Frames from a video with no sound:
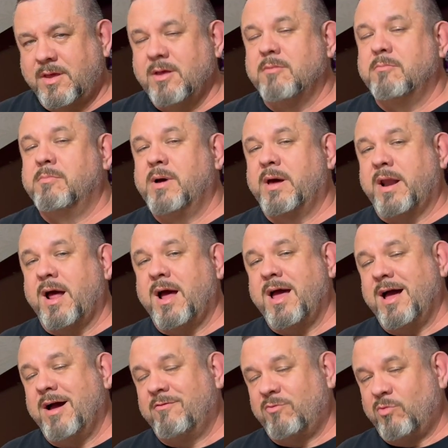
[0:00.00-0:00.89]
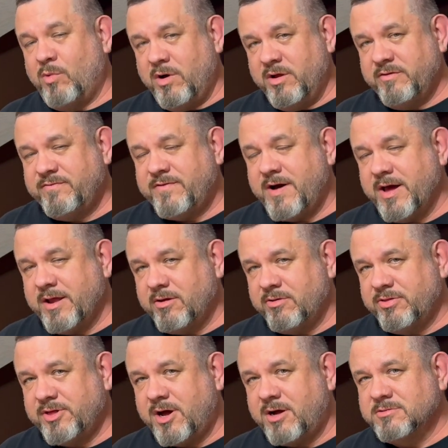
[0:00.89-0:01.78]
But I have one final
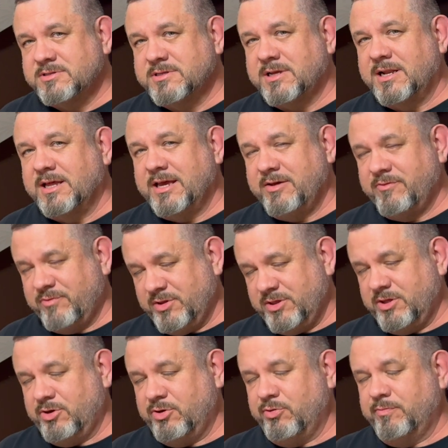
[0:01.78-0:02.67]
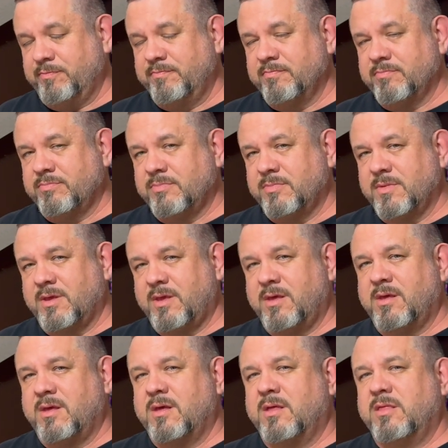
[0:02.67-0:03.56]
thought to leave with you.
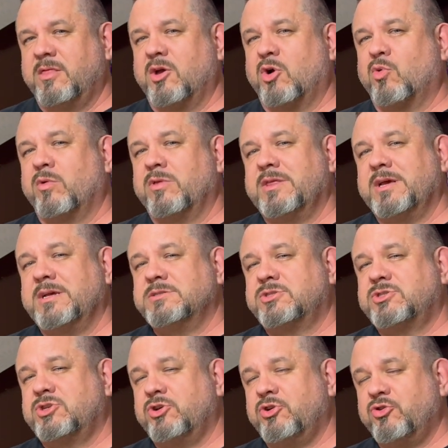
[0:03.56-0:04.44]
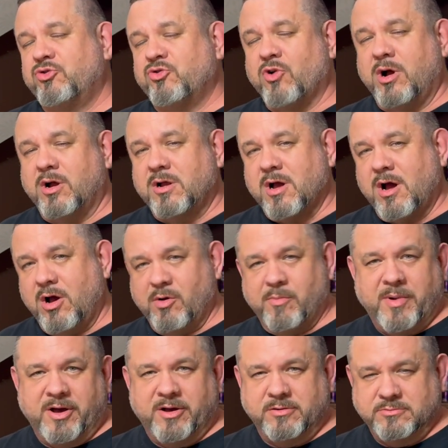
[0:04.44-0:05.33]
There were these two drunk
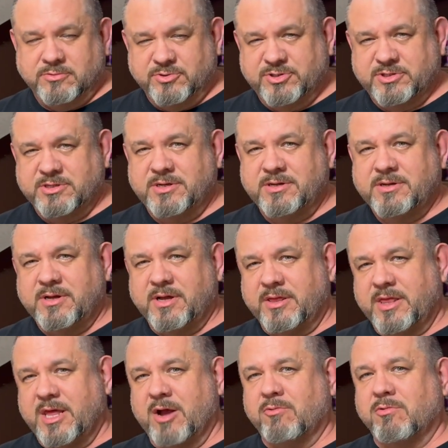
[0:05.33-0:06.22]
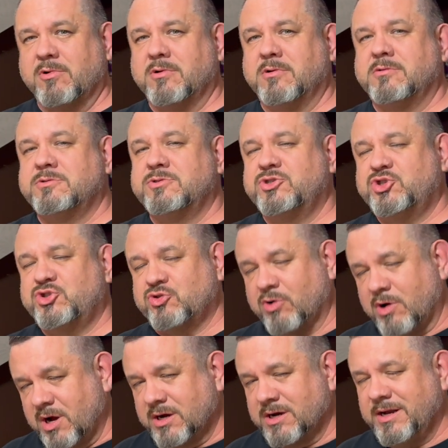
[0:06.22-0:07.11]
hobos, and they were
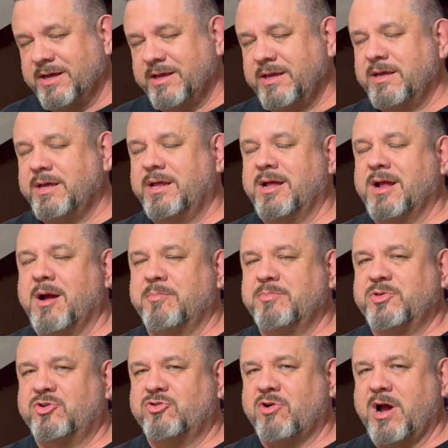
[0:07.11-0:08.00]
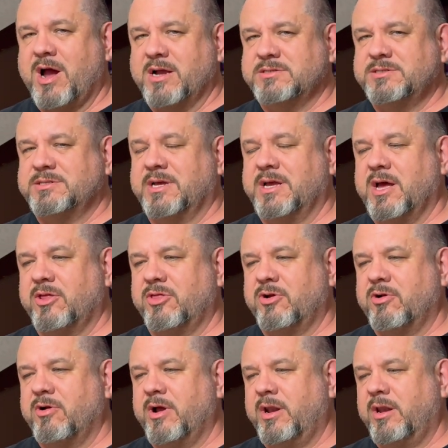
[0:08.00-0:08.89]
struggling getting up the tracks
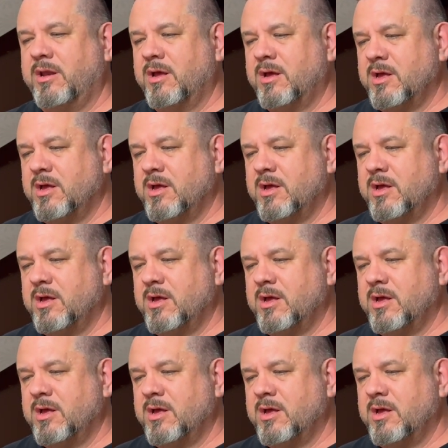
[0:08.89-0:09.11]
together, and